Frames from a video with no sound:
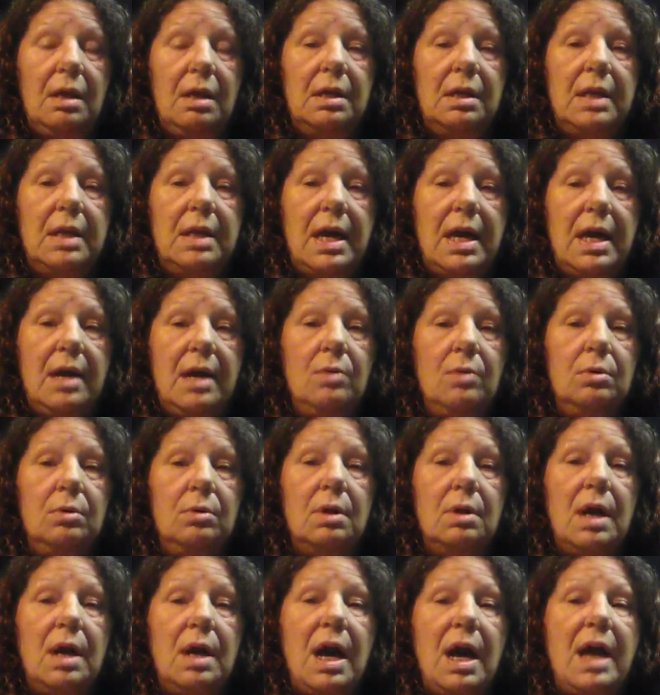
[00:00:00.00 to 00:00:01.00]
Now,
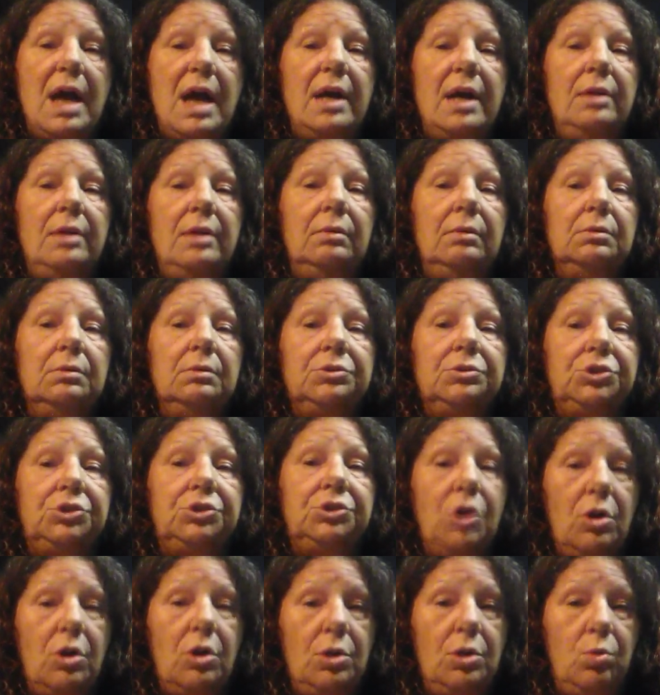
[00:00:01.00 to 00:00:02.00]
I had
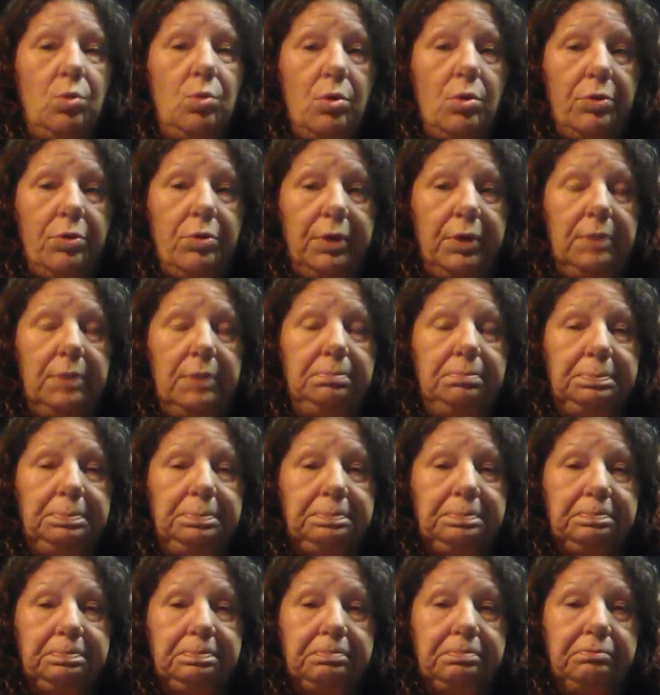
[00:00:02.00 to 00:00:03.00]
started working
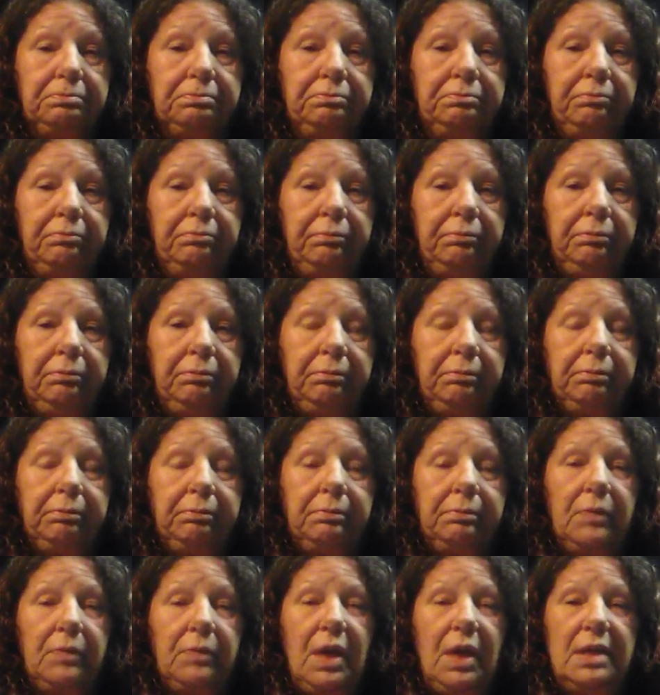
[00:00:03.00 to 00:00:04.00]

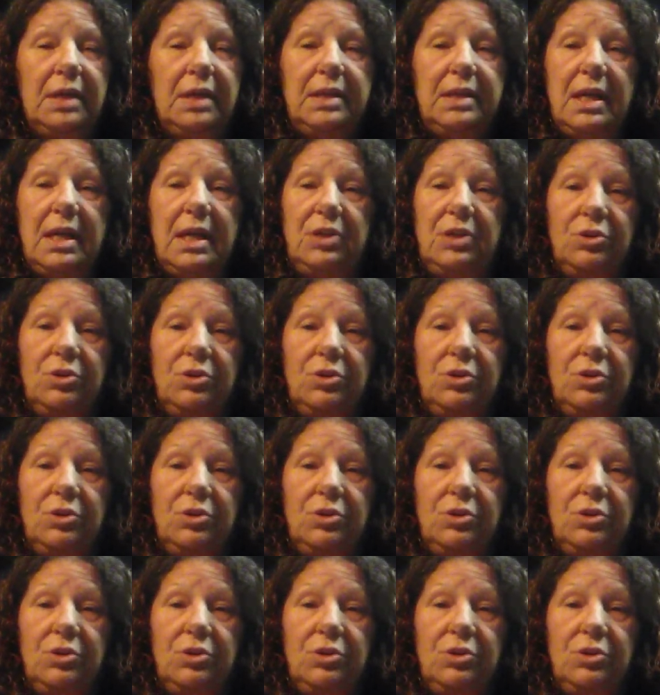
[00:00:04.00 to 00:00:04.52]
at the age